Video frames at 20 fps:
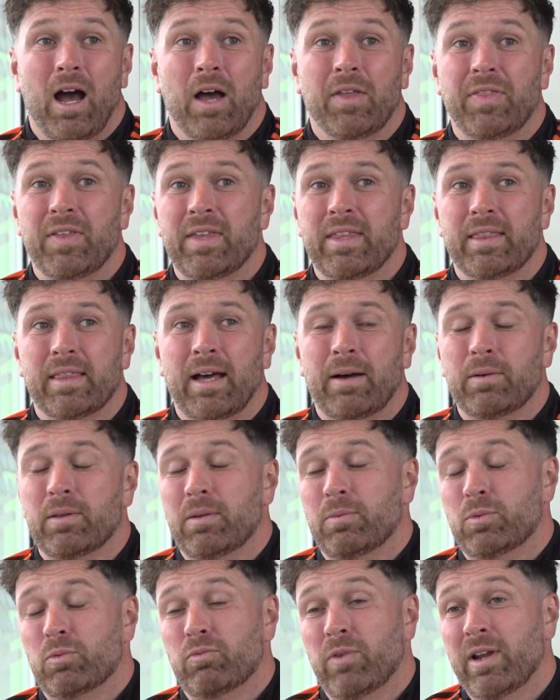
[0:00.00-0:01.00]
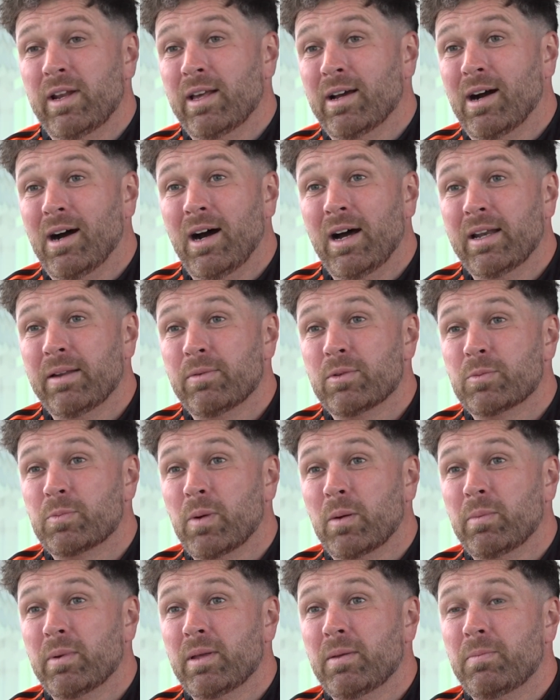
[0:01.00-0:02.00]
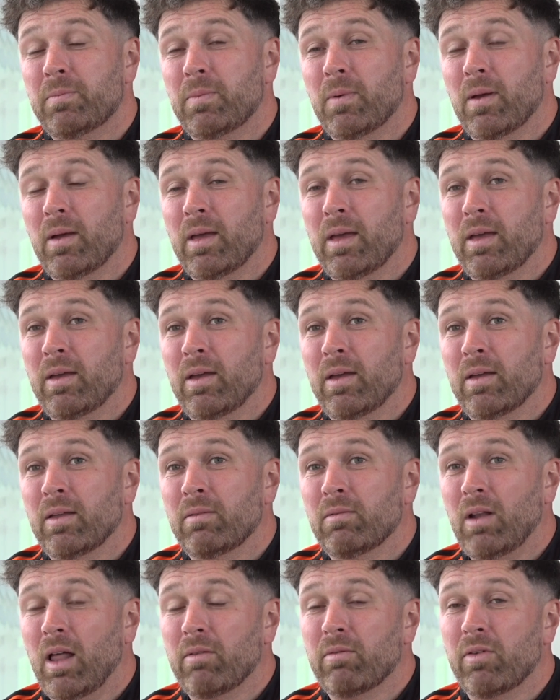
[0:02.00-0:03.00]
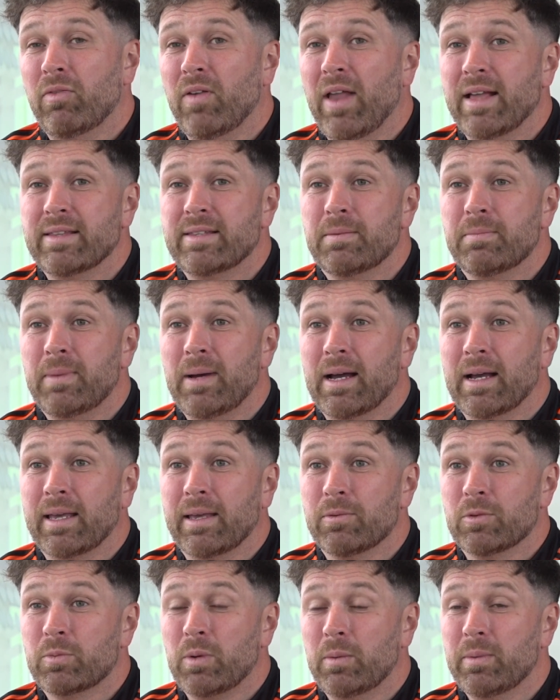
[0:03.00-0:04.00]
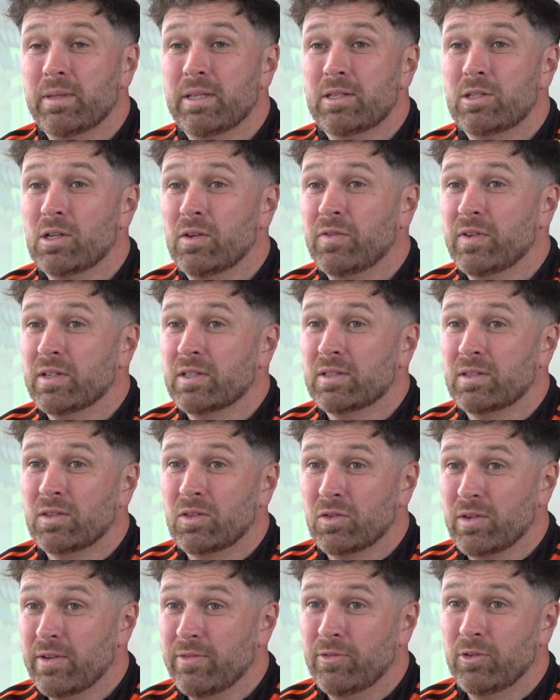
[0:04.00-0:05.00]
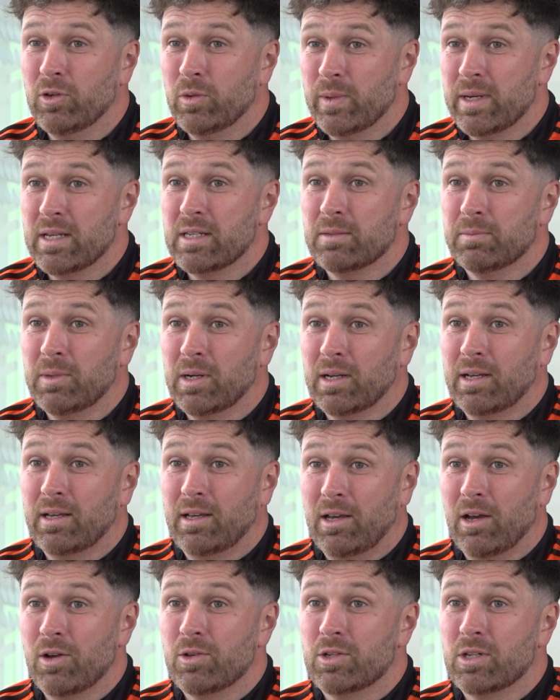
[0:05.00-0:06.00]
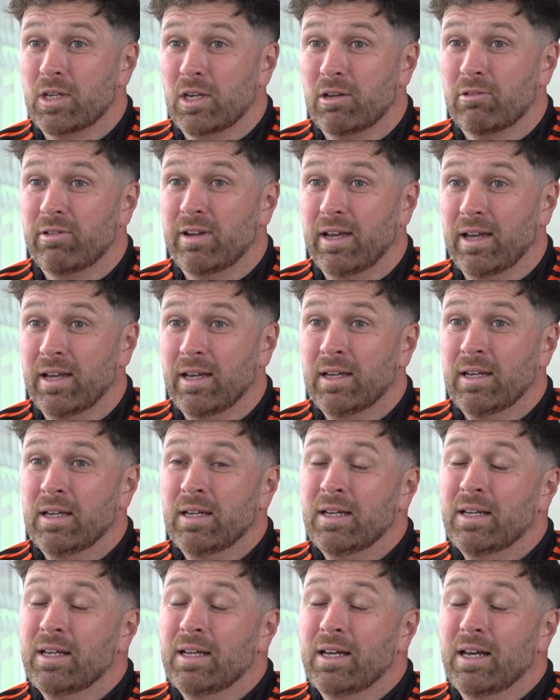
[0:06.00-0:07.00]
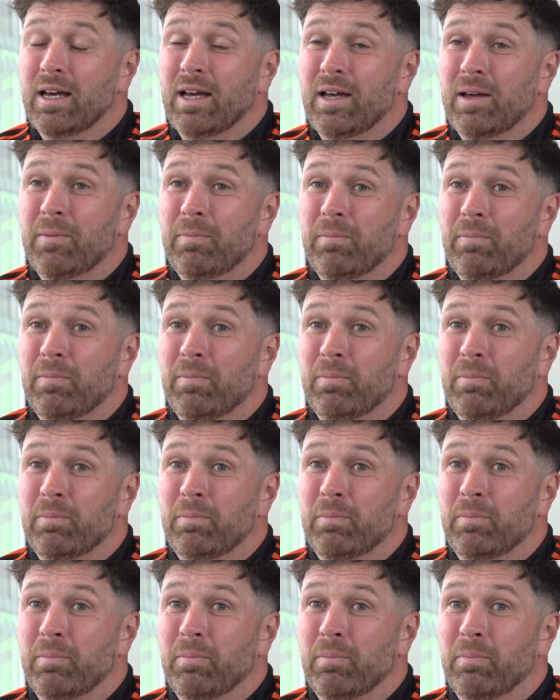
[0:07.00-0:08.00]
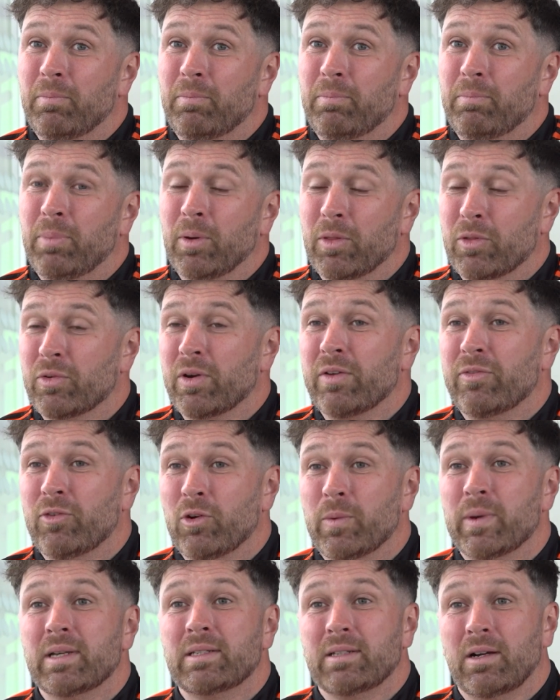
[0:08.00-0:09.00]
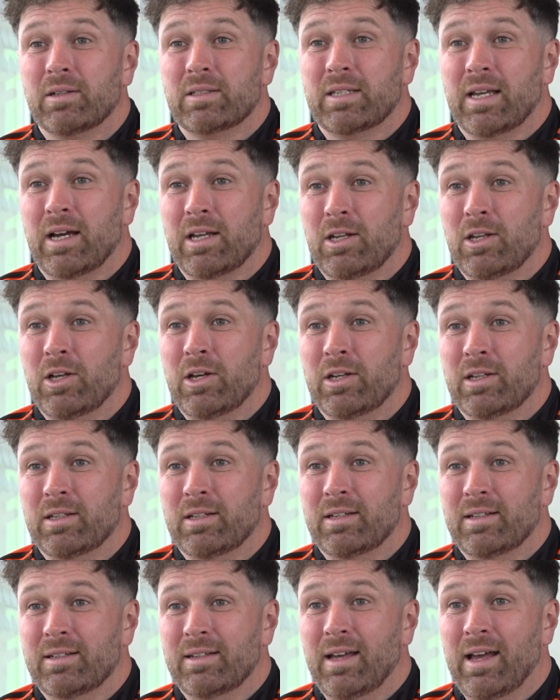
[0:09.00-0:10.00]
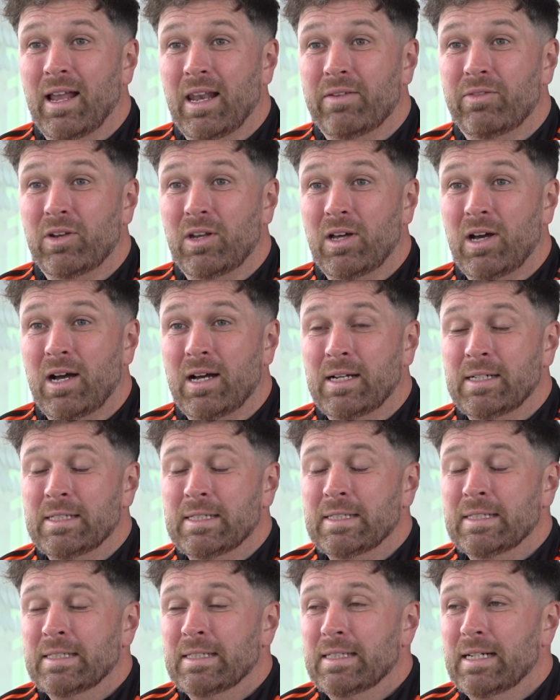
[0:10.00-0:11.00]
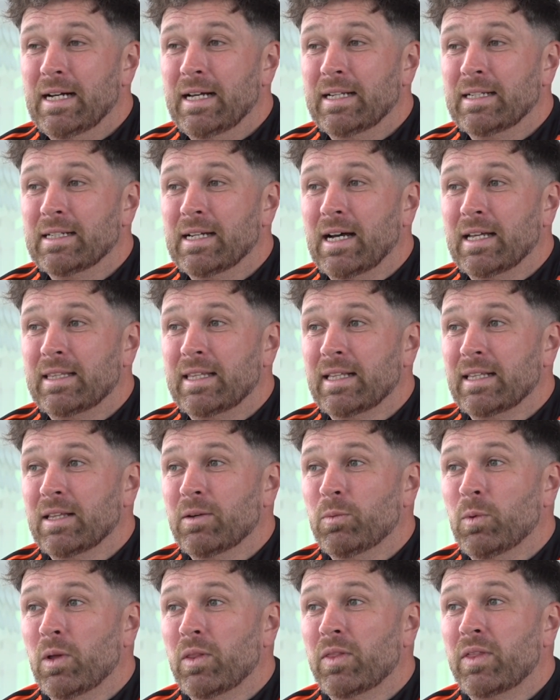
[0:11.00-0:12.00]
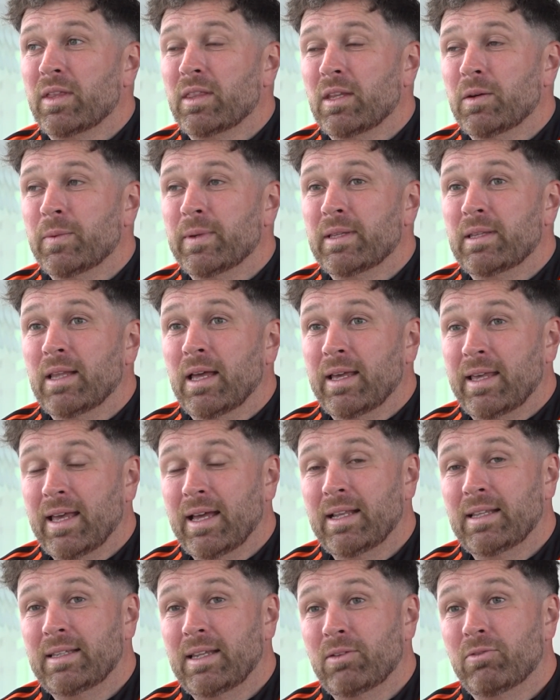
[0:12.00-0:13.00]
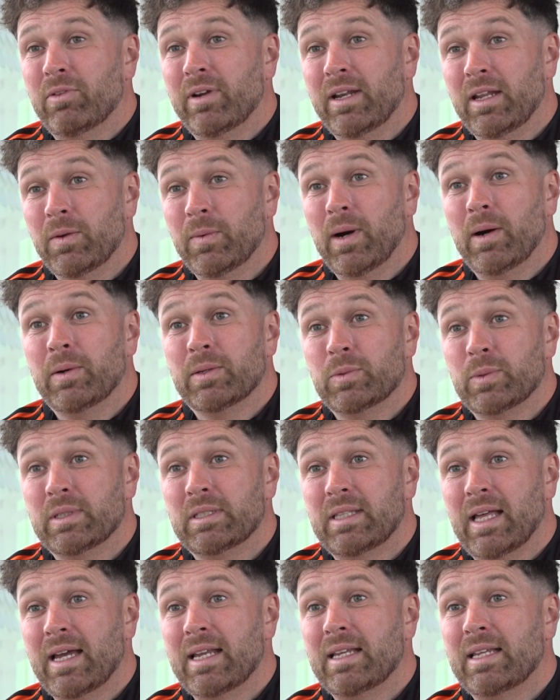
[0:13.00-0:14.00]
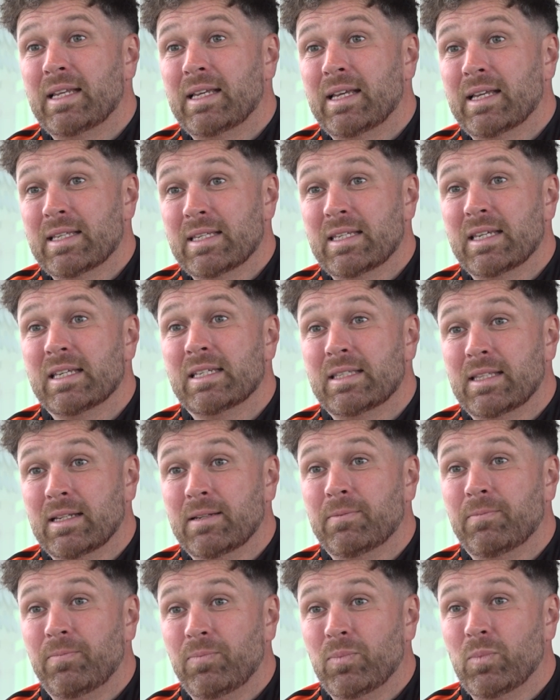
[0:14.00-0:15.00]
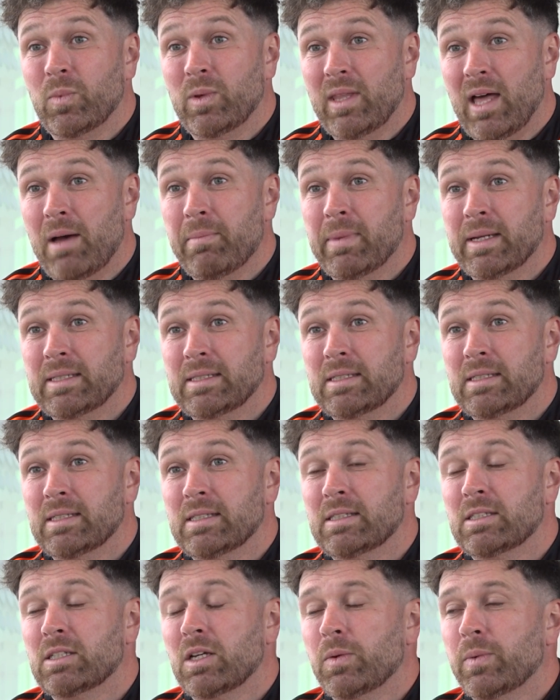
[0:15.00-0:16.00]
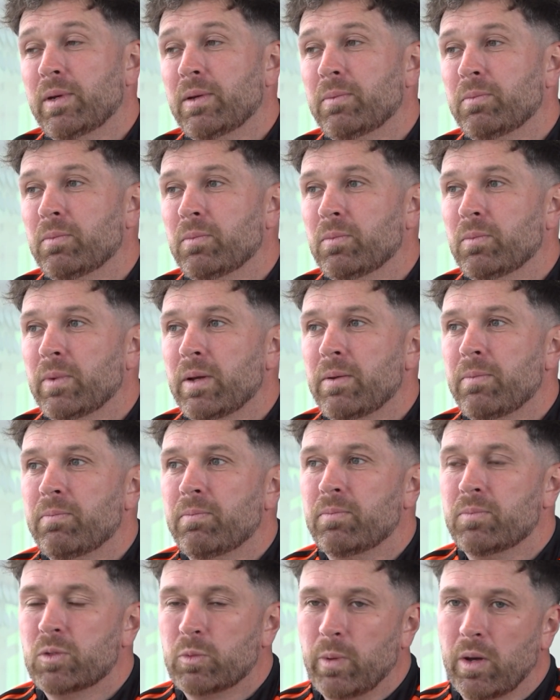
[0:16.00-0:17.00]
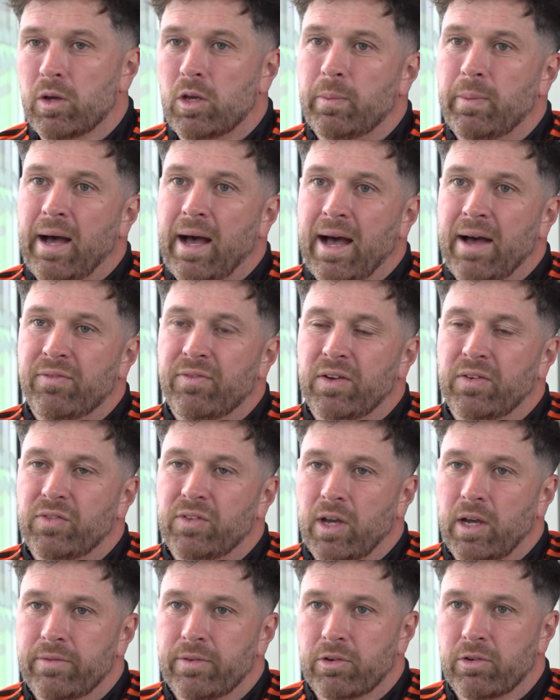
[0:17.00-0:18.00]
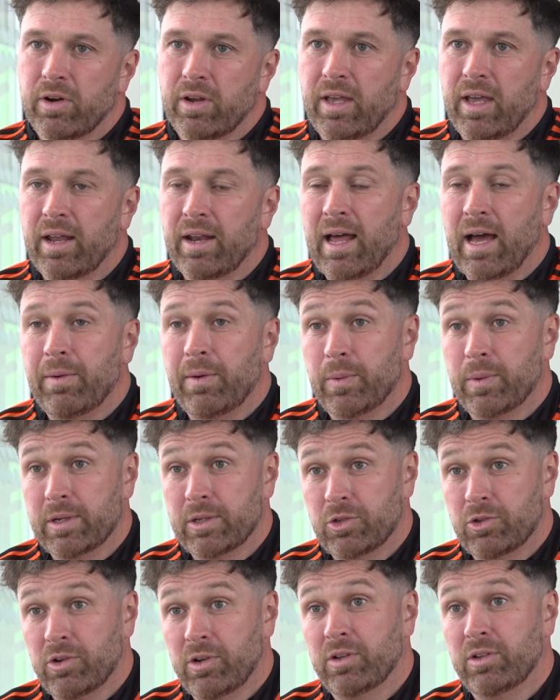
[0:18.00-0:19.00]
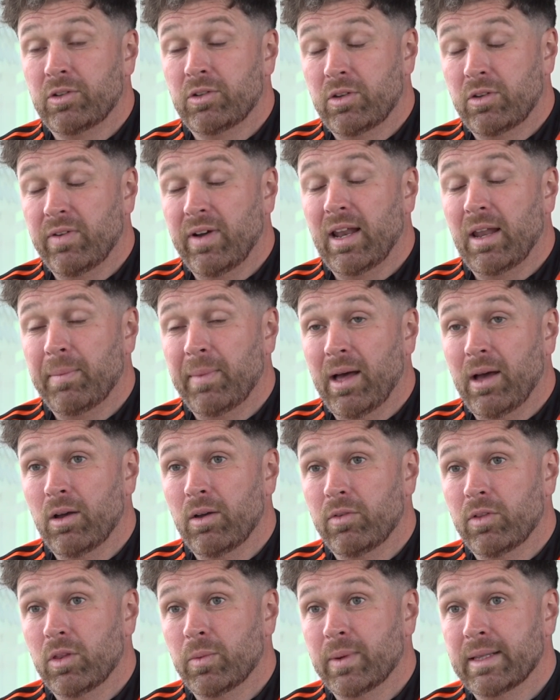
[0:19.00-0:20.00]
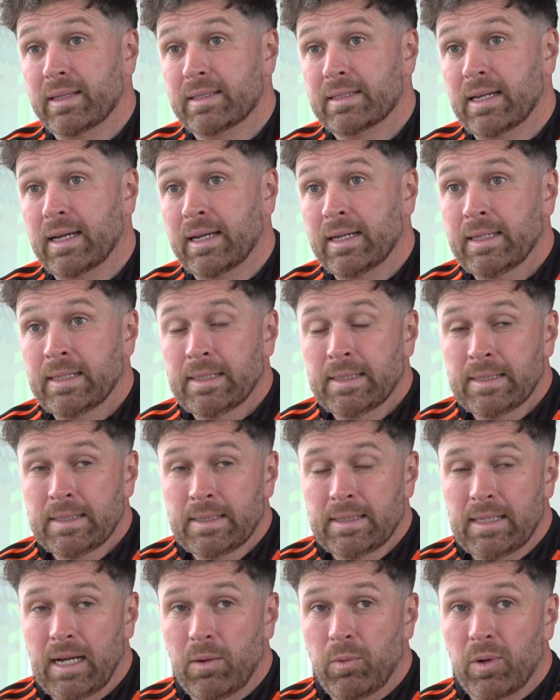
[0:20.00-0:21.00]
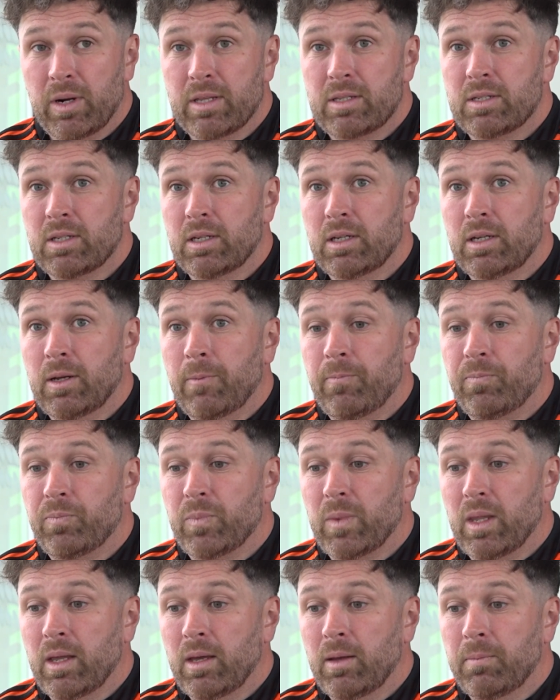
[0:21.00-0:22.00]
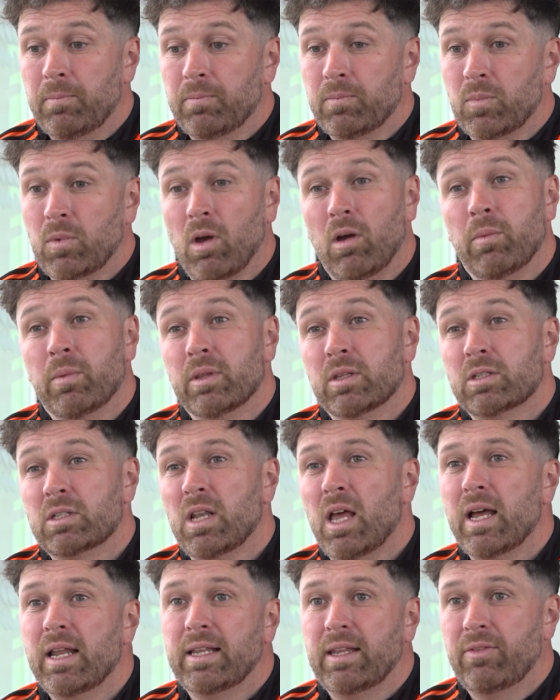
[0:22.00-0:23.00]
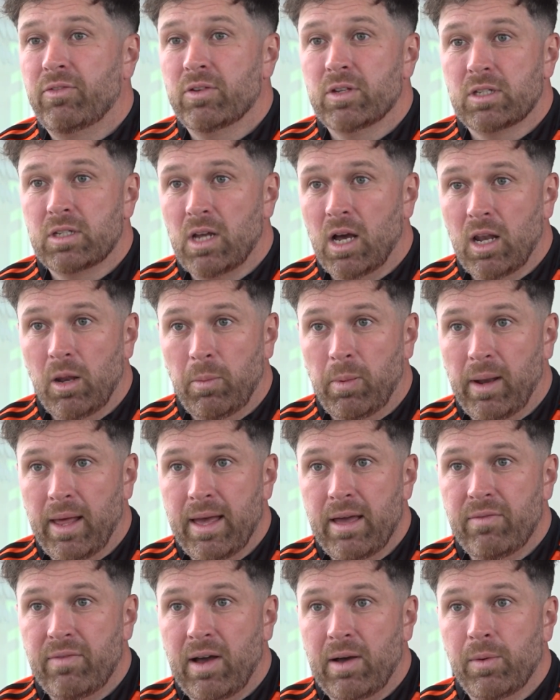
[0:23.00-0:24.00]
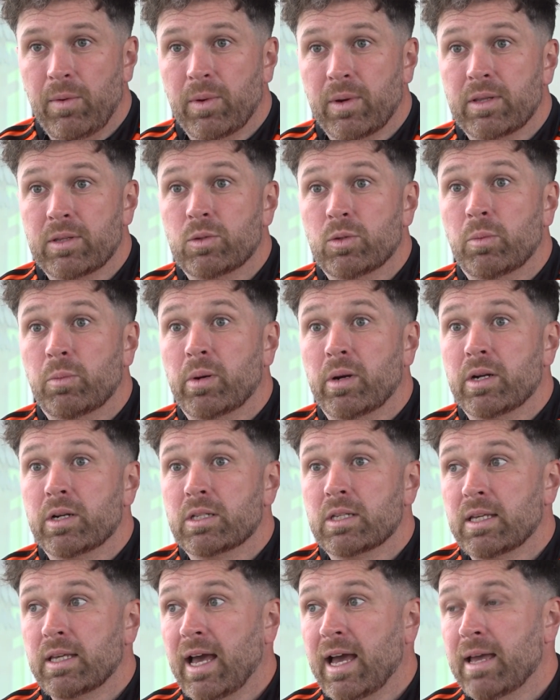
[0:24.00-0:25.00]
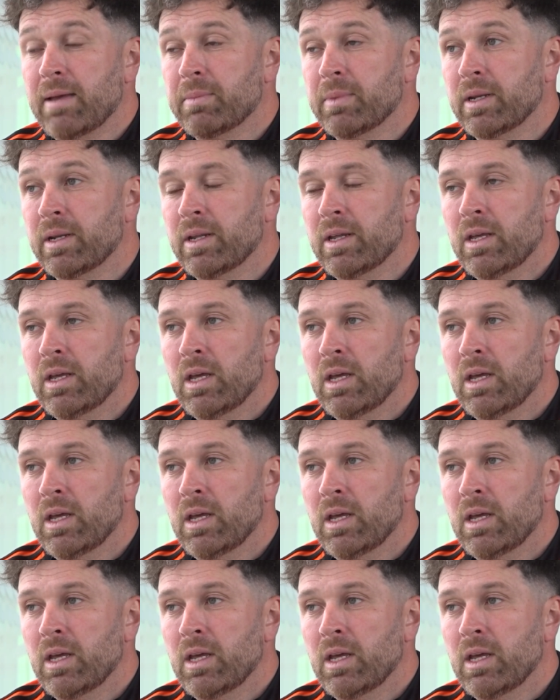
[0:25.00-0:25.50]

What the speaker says: I think that it was really hard. It was probably, reflecting back, it was probably the toughest 3-4 weeks in my coaching career. But 3-4 weeks, I'd say I learned a hell of a lot. And I think that one thing that we, again, did really well is we stayed consistent with our messaging. So we spoke about our 50 over cricket and how we wanted to try and develop that over the winter. I wanted to go in with a slightly different style of play of how we wanted to approach the game.